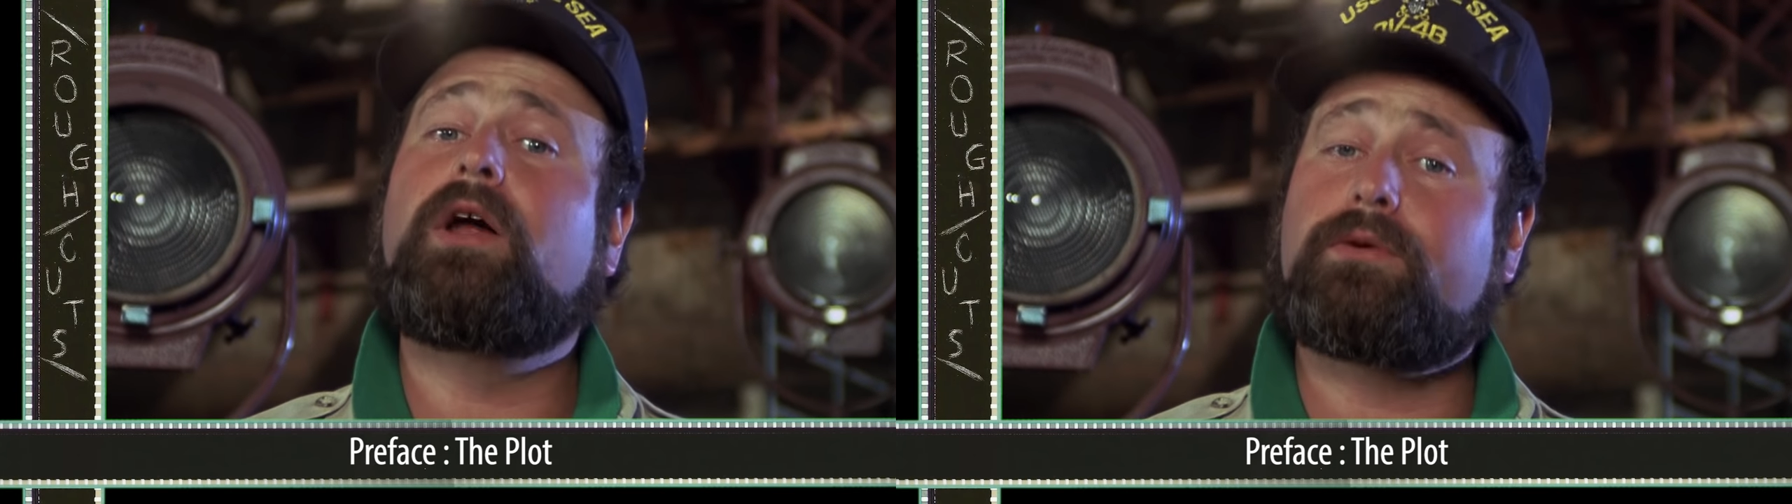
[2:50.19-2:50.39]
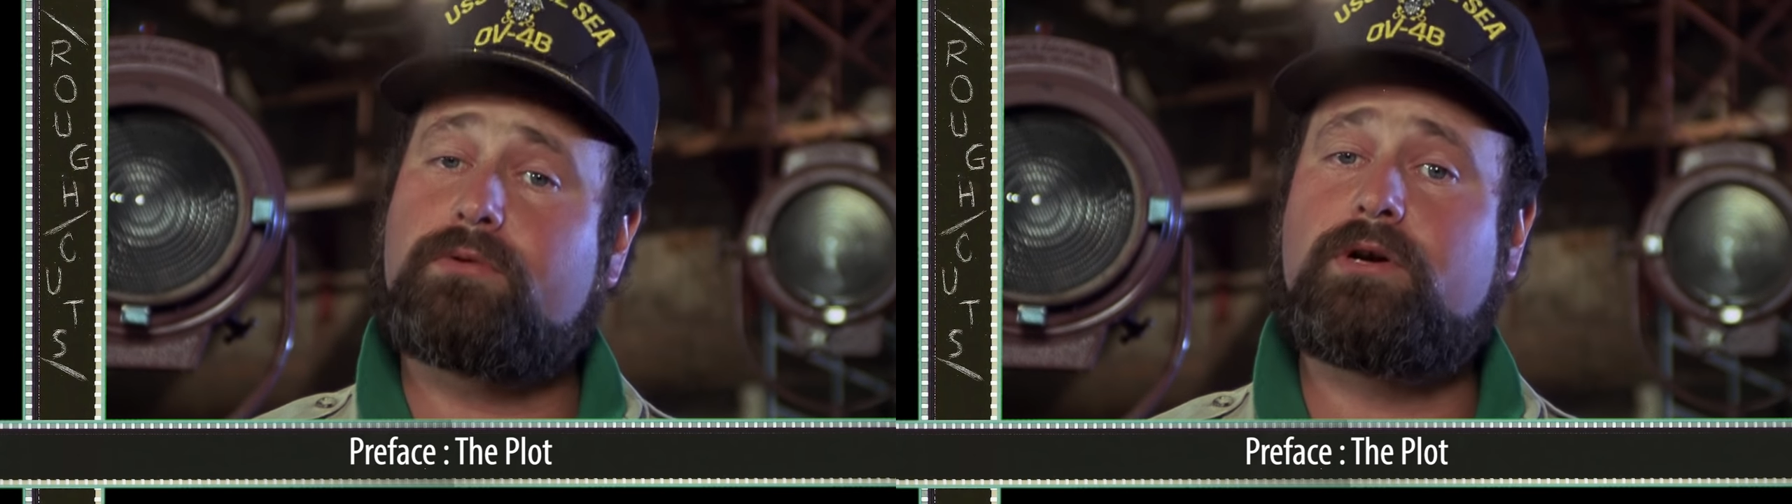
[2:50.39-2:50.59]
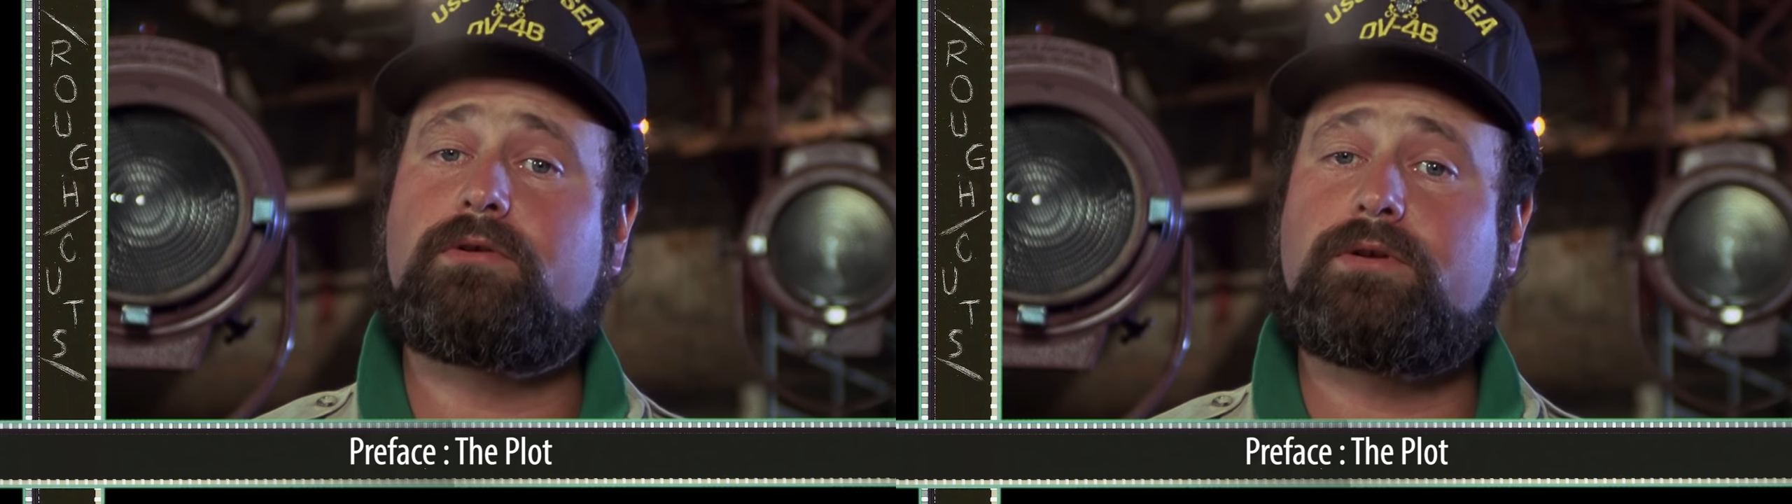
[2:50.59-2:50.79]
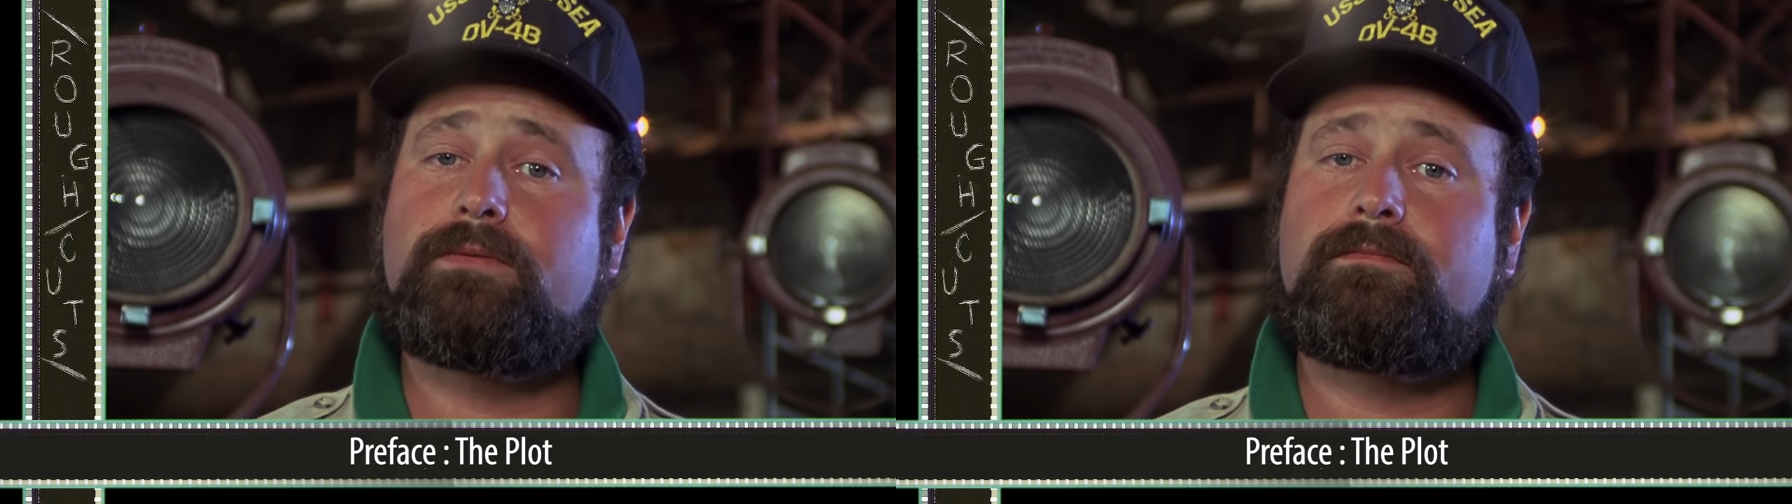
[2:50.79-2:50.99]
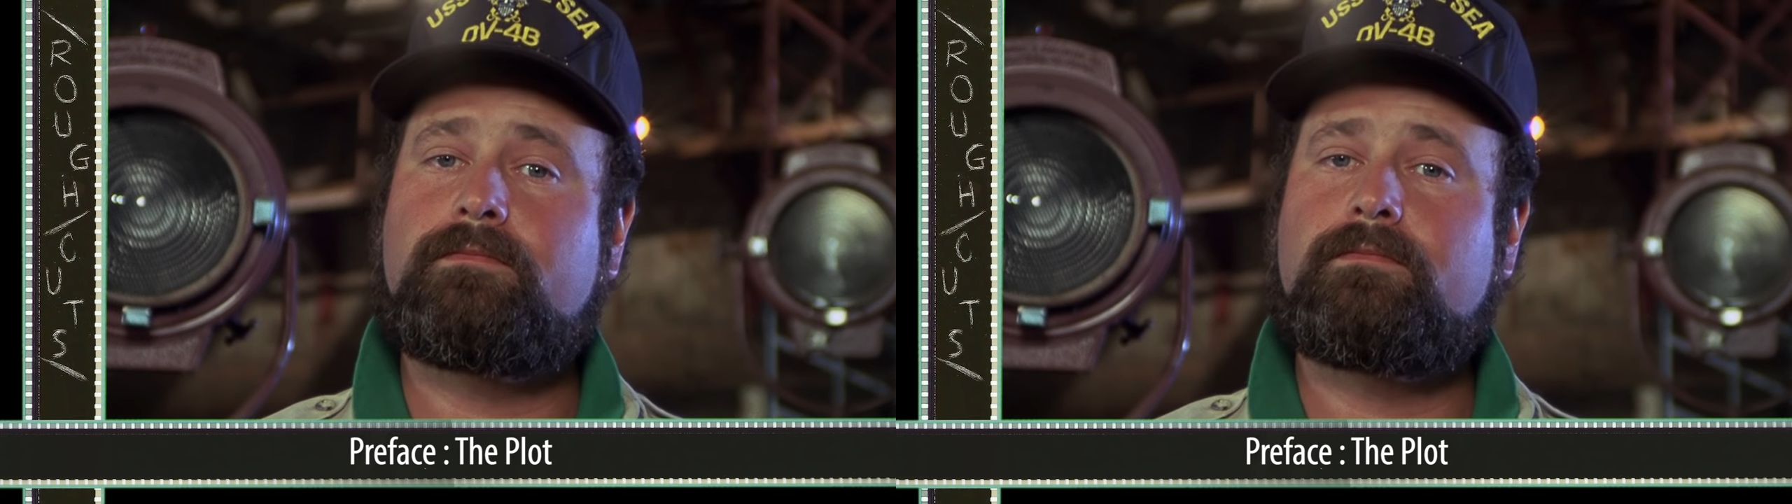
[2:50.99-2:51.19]
on the road.
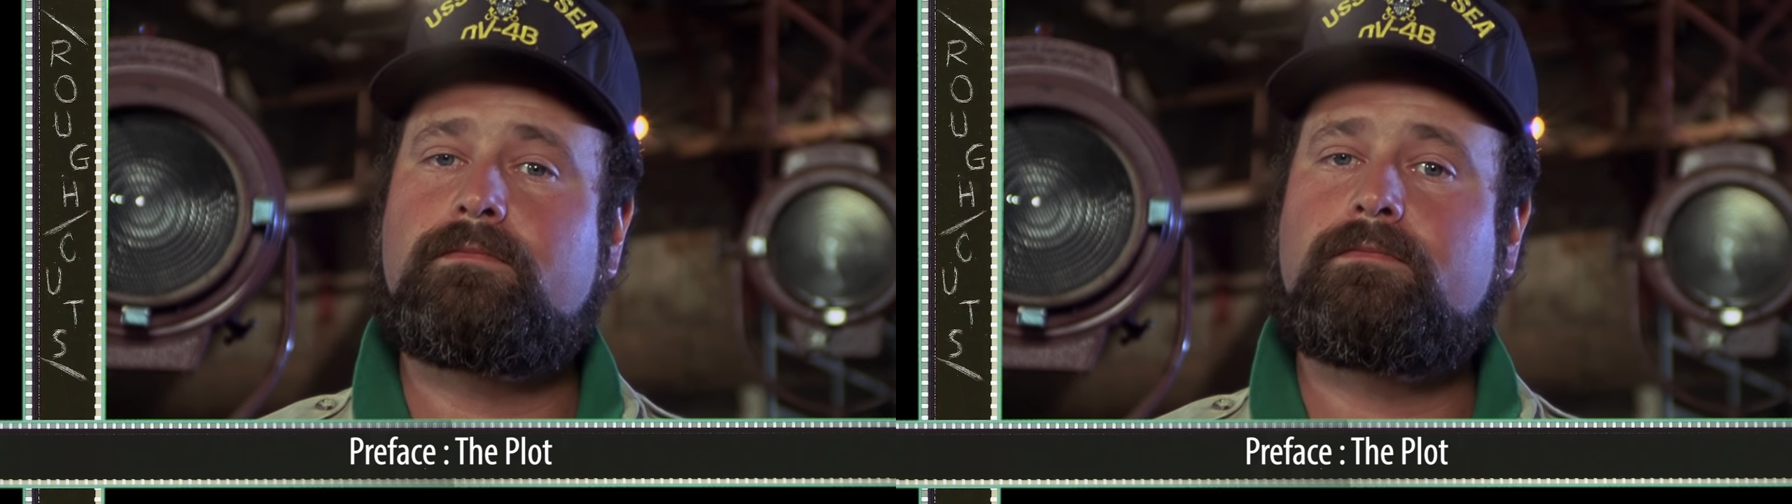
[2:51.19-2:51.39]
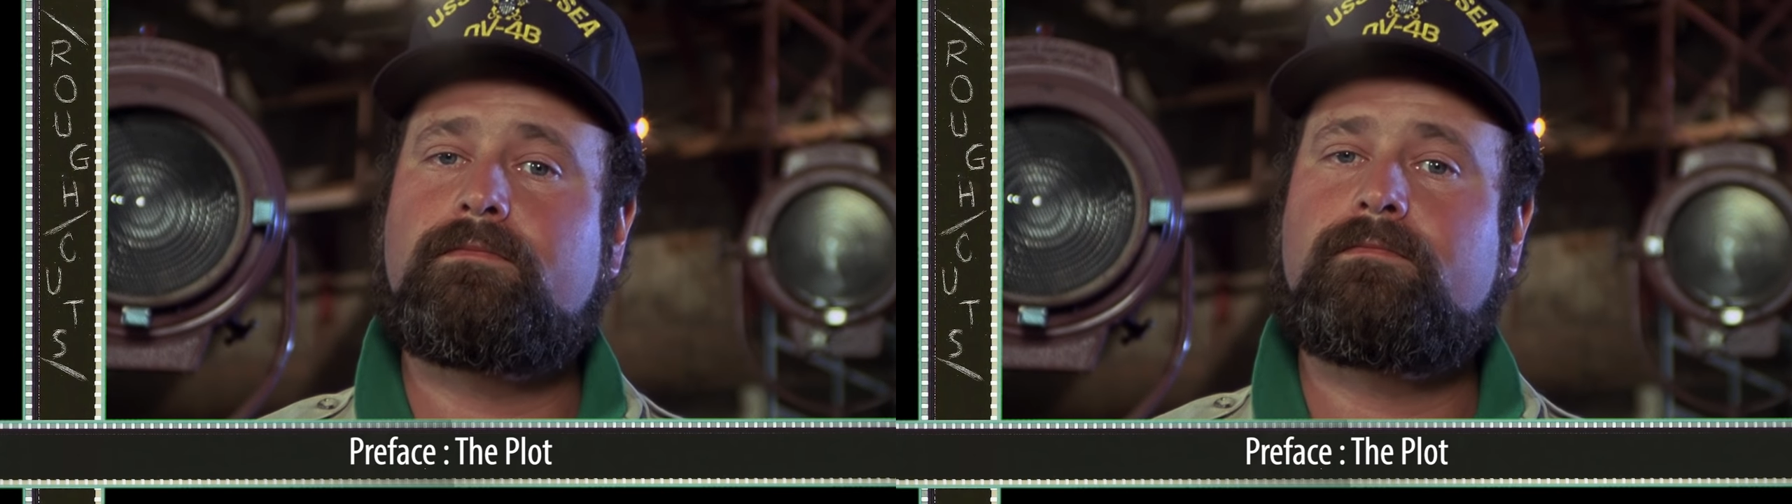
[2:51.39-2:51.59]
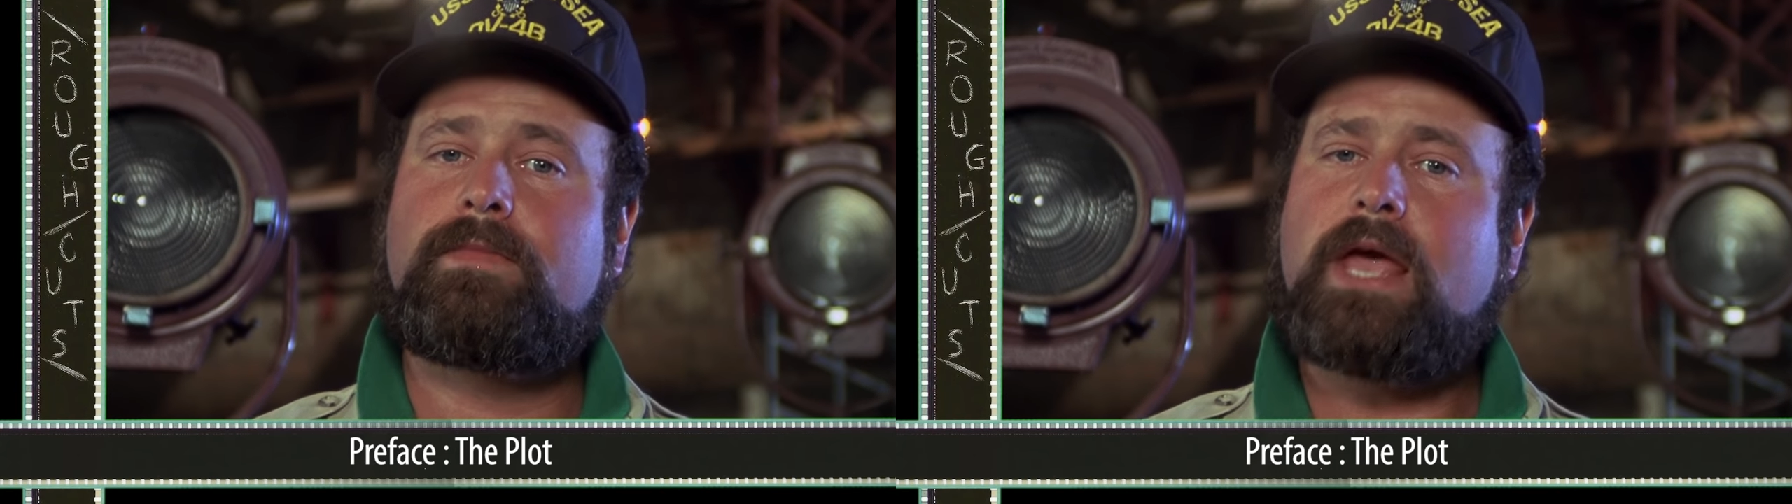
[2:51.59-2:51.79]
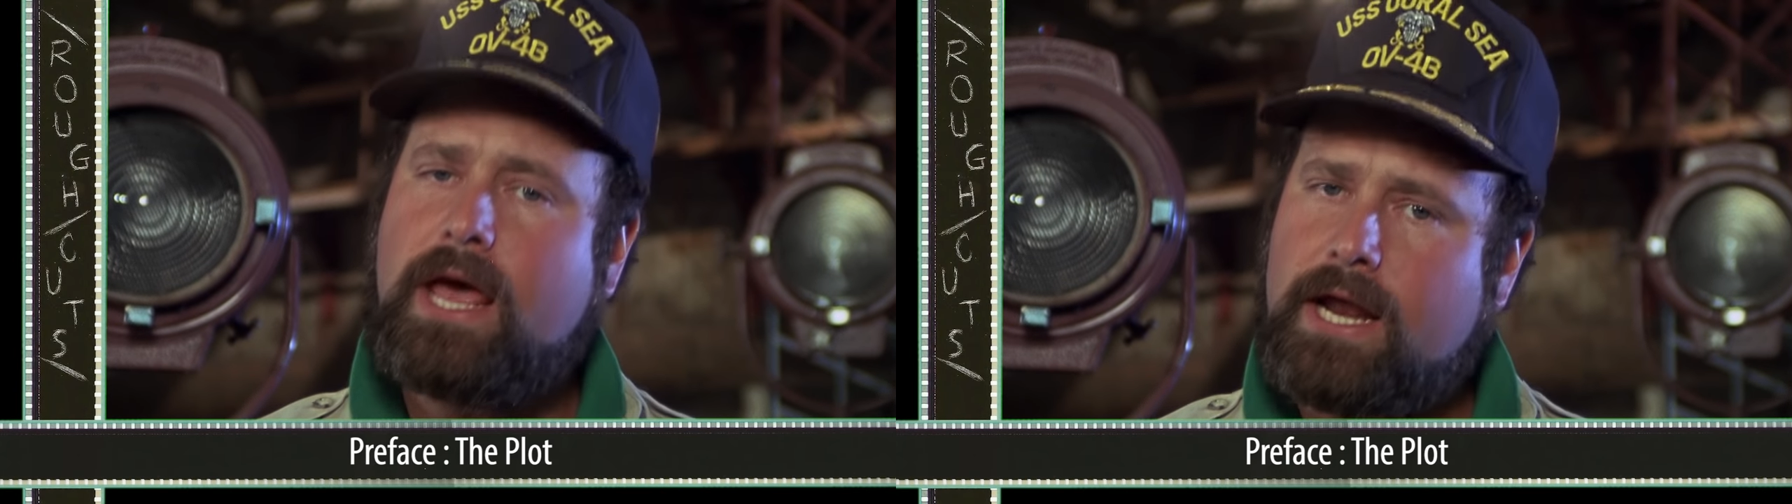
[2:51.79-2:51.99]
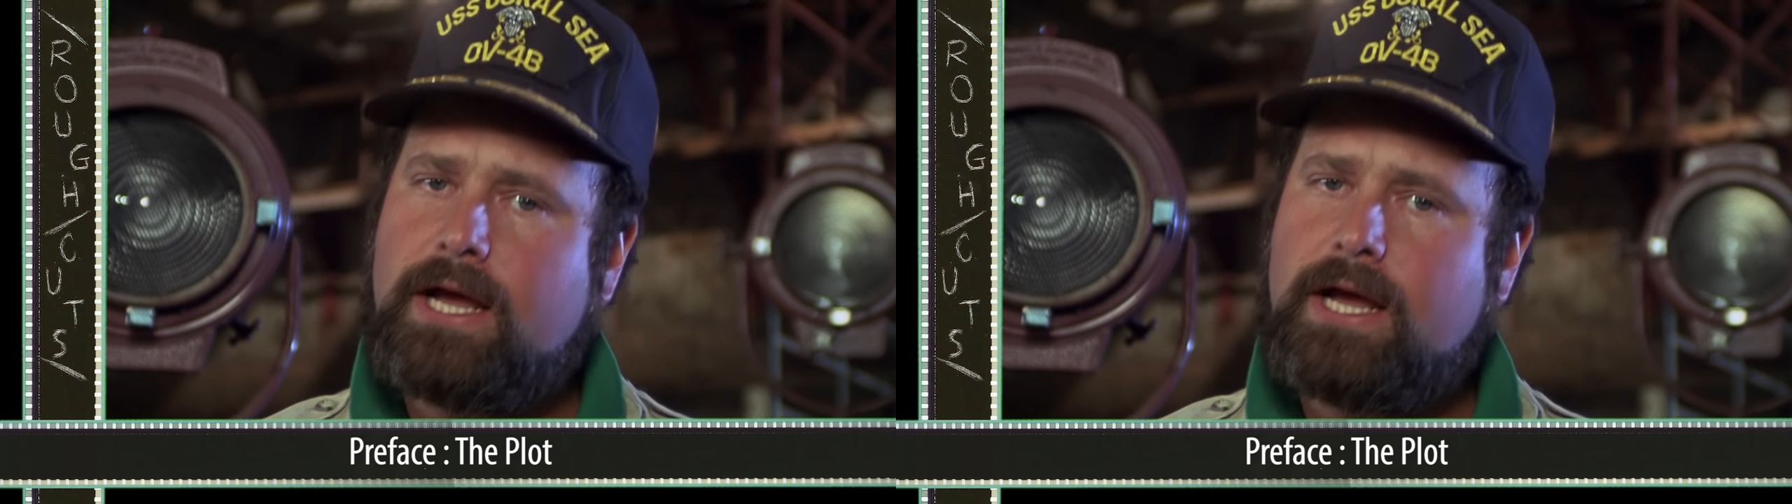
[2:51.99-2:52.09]
And